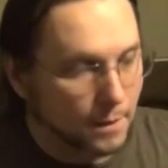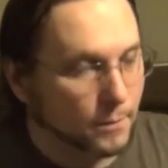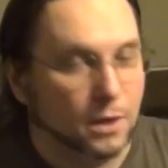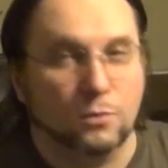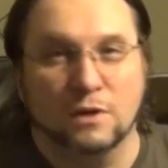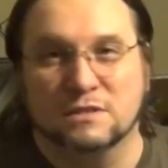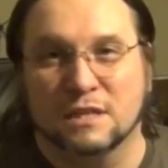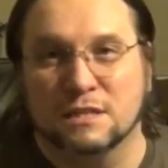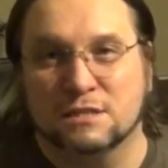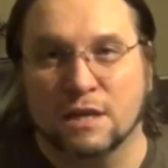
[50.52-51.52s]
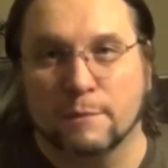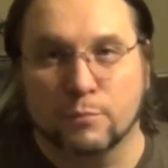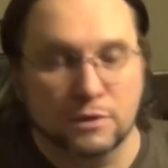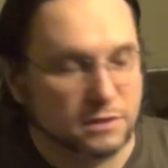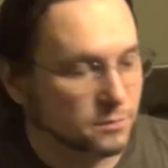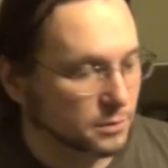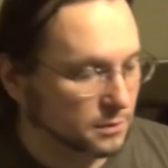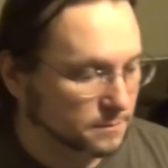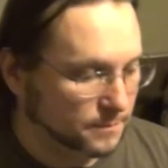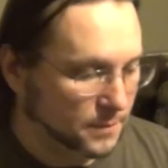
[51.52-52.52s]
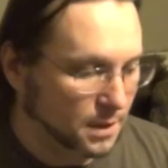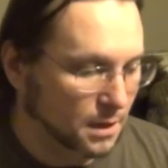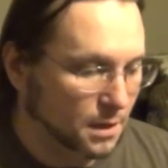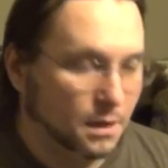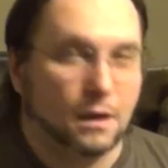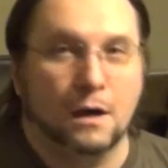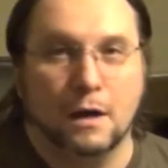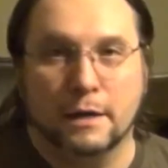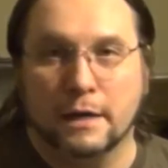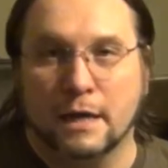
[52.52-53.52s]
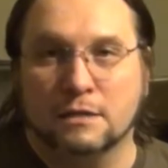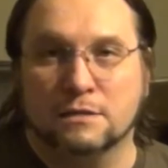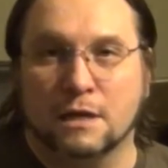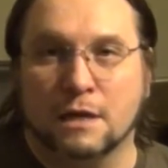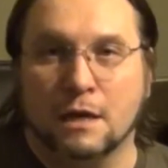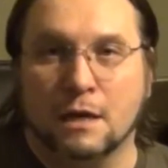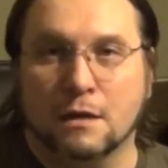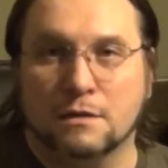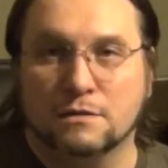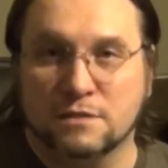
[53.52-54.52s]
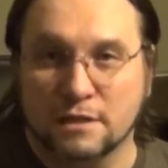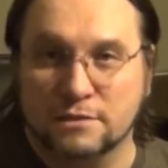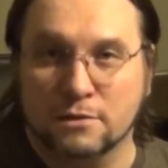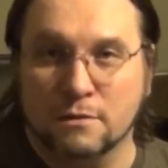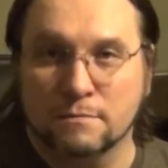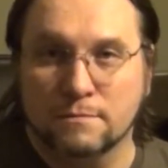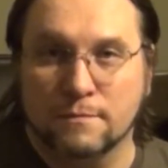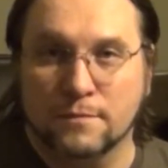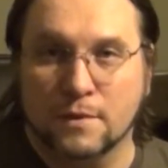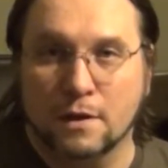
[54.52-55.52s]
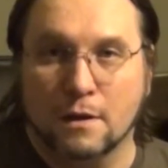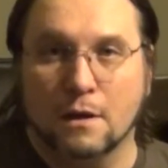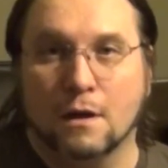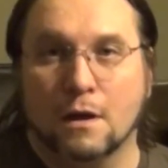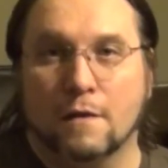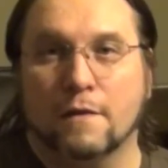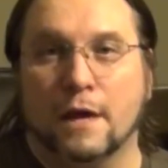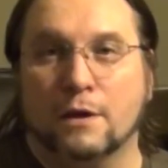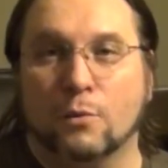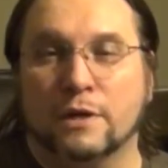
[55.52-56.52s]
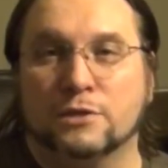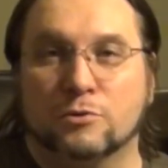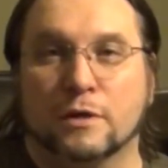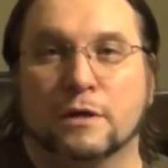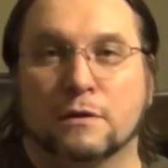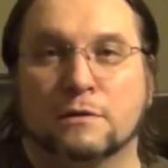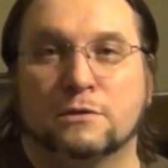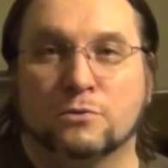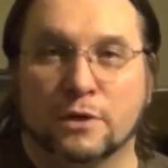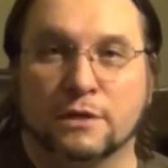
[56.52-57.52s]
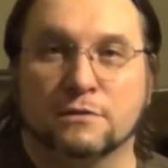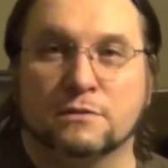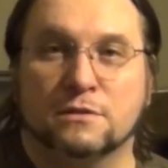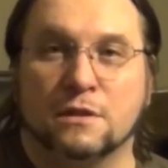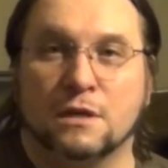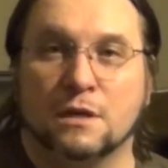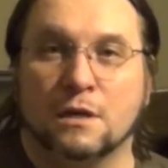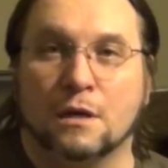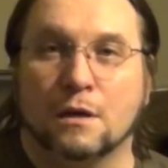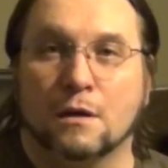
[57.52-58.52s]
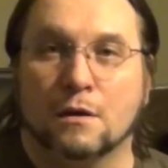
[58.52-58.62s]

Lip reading: but it runs on the same principle. It has a sensor that, when triggered, triggers the